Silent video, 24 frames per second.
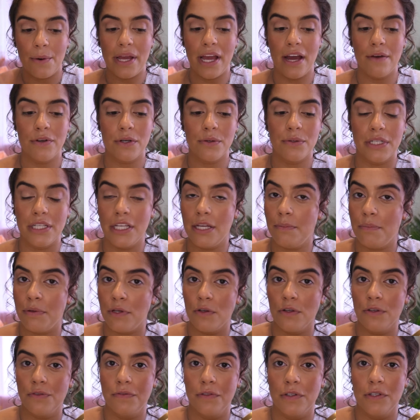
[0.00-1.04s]
we have a really
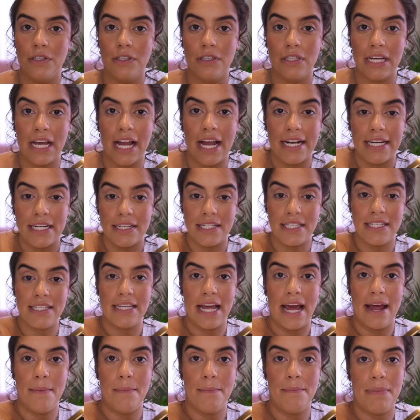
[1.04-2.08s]
beautiful kind of
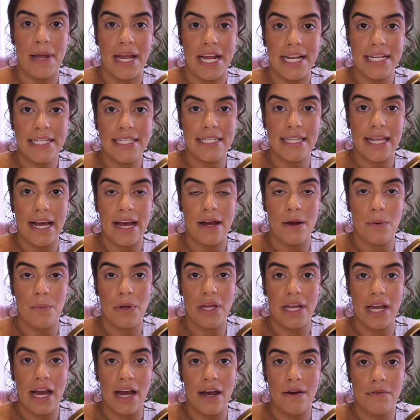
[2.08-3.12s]
set base that
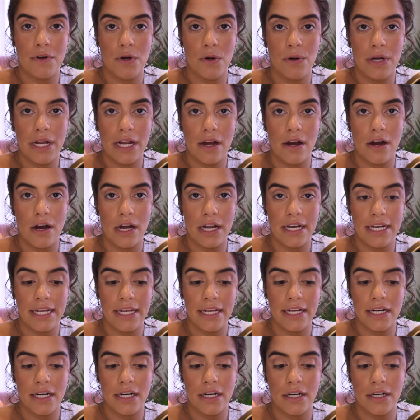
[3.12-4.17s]
we have going on
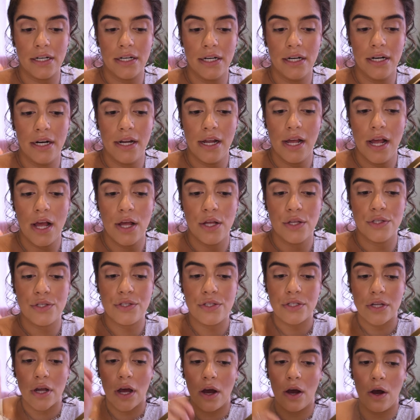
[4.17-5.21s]
here.
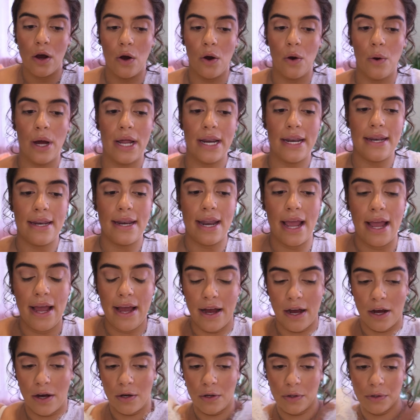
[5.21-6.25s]
So
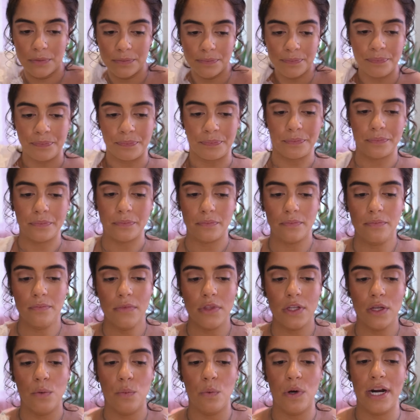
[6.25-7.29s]
now
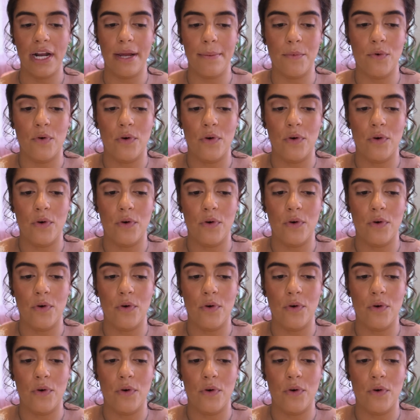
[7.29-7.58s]
what I'm